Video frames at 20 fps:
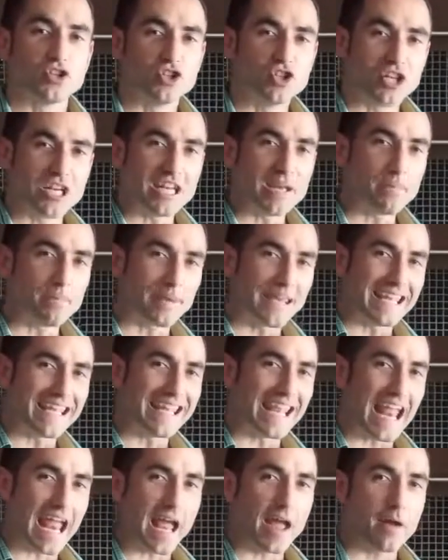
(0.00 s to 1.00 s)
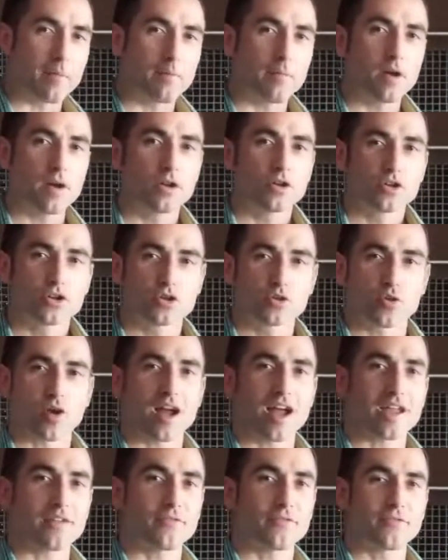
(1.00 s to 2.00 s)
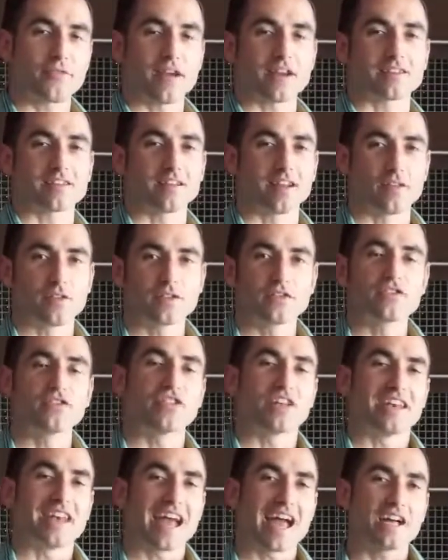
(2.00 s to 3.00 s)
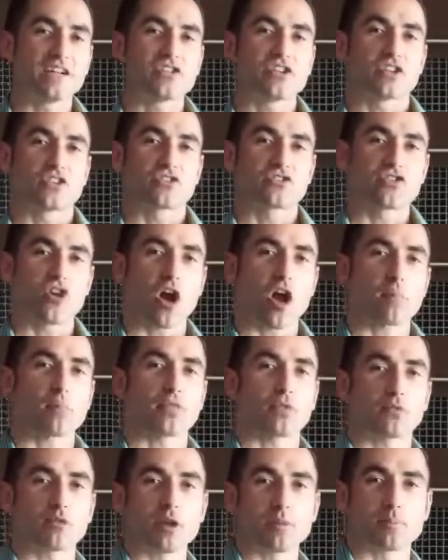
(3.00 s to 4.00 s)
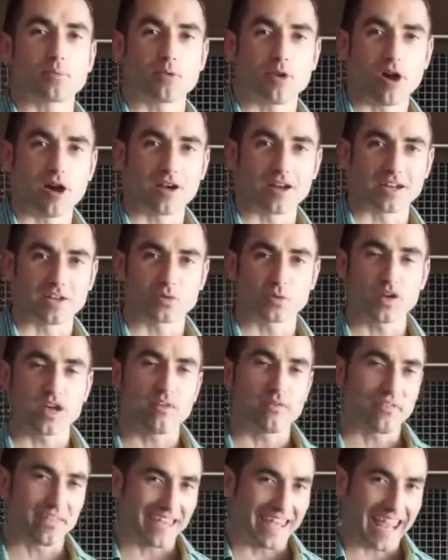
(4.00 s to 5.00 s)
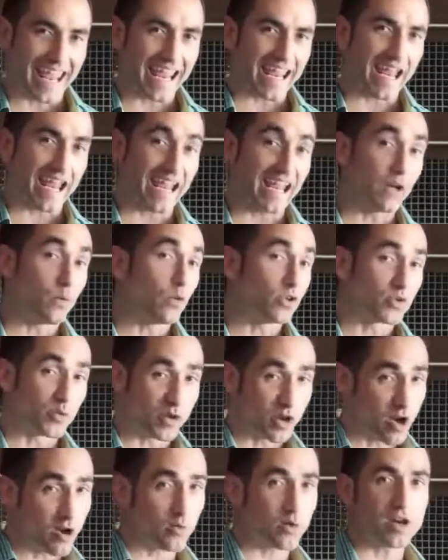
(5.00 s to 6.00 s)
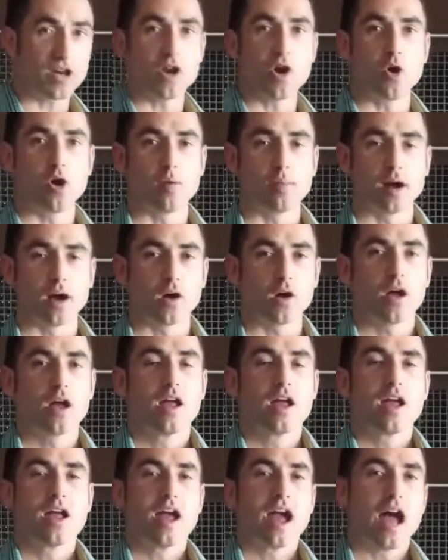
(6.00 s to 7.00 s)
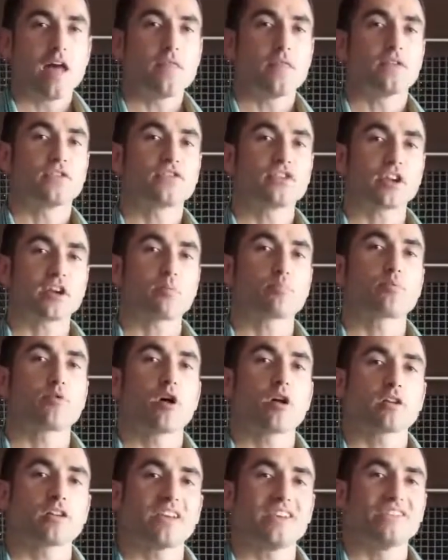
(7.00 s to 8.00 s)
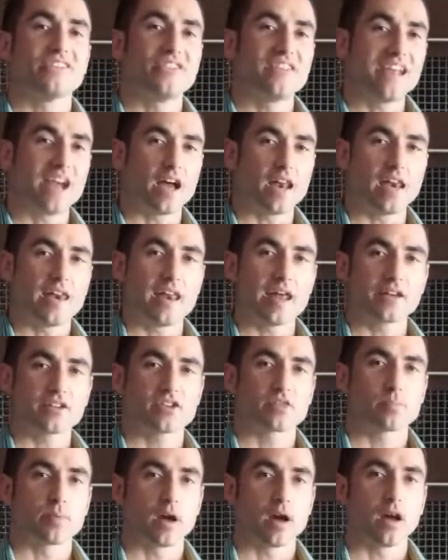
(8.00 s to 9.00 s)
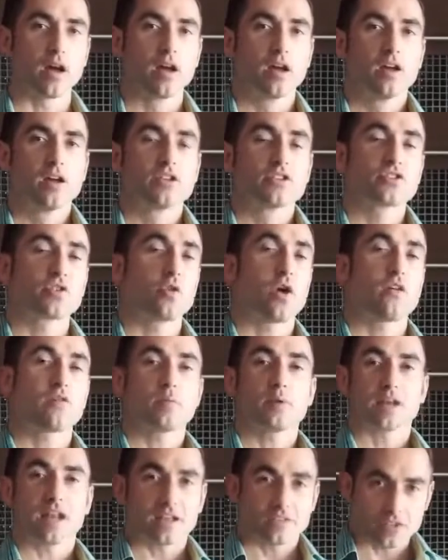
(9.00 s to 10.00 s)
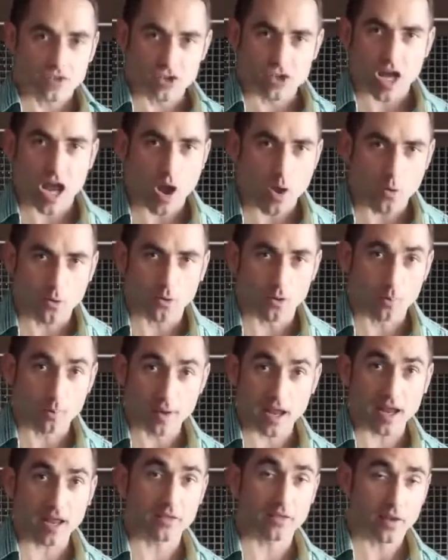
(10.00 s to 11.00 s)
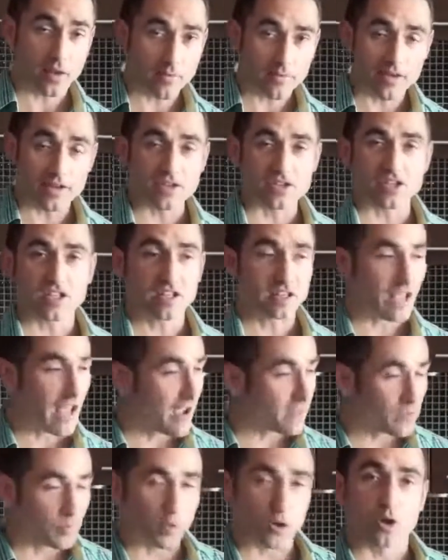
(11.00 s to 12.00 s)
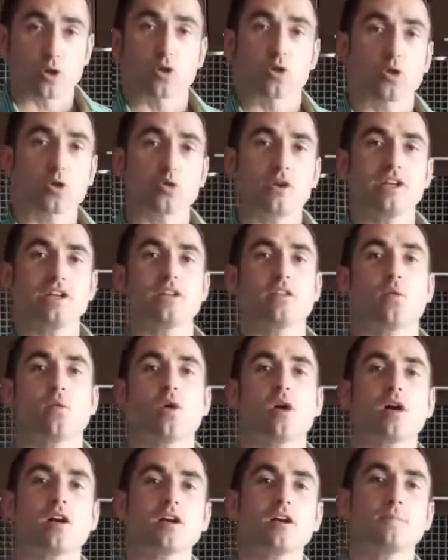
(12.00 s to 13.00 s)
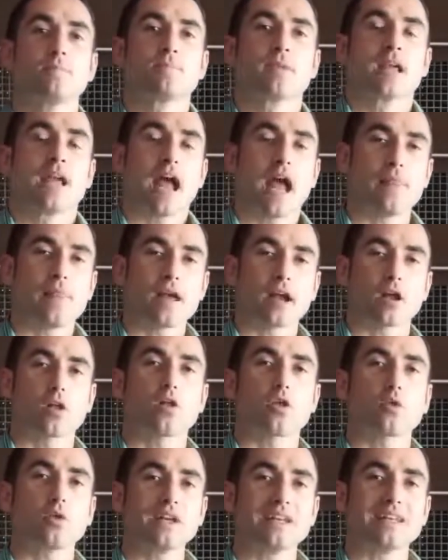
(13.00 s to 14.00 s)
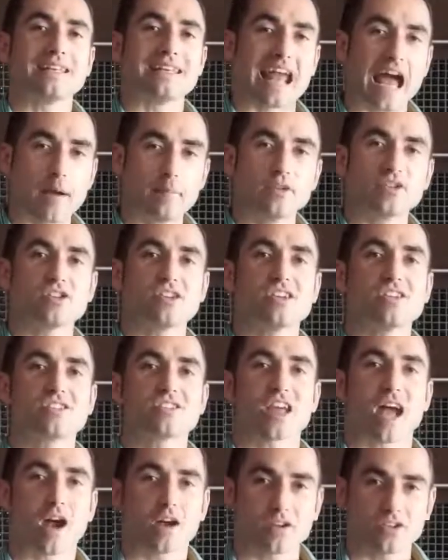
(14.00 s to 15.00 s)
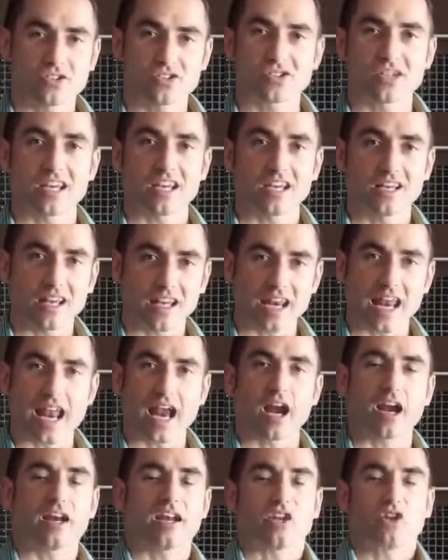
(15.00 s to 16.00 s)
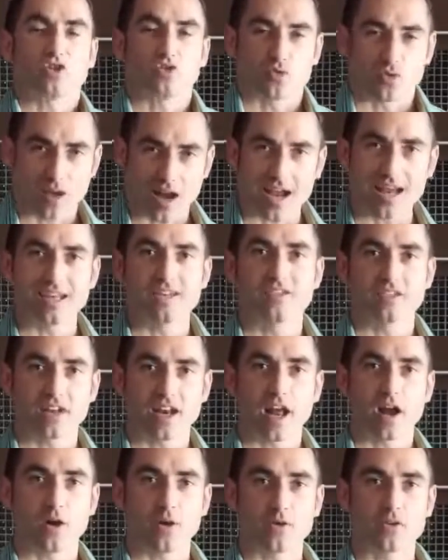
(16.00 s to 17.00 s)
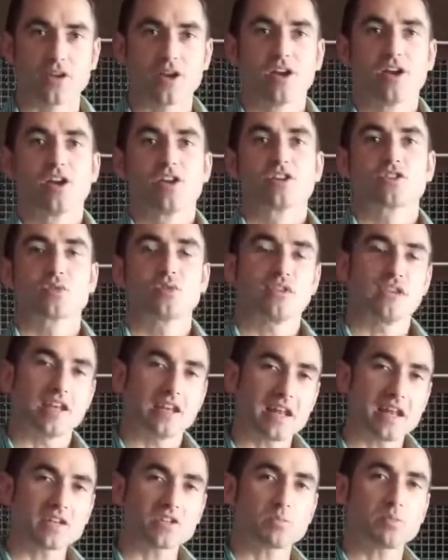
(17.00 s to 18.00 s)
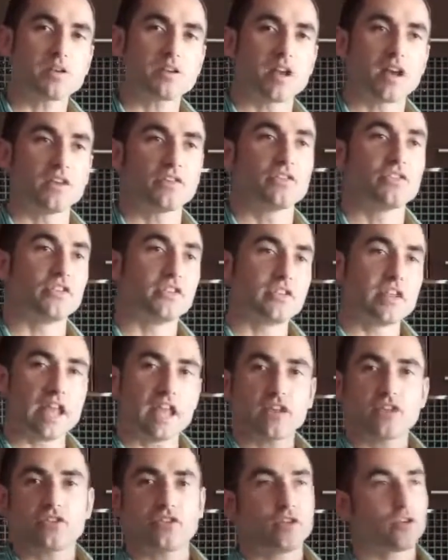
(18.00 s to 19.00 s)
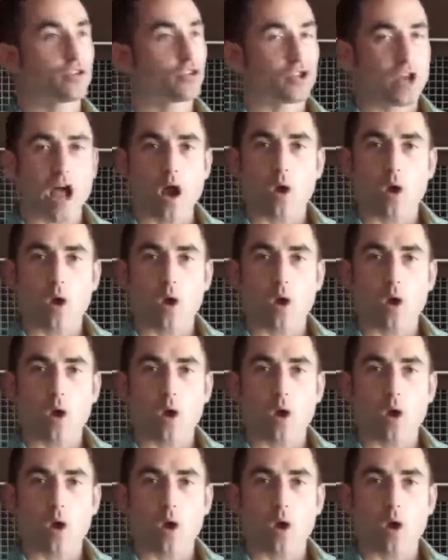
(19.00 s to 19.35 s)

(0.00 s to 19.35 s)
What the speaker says: the GPM trifecta. This is Anagic's top 3 products. We have the K8, which we already know about, and then the second product is the Anespa. So everybody has to shower or bathe. Obviously, they have to put chlorine in the water, and that chlorine damages our skin and hair, and it dries it out. So what the Anespa does is it takes your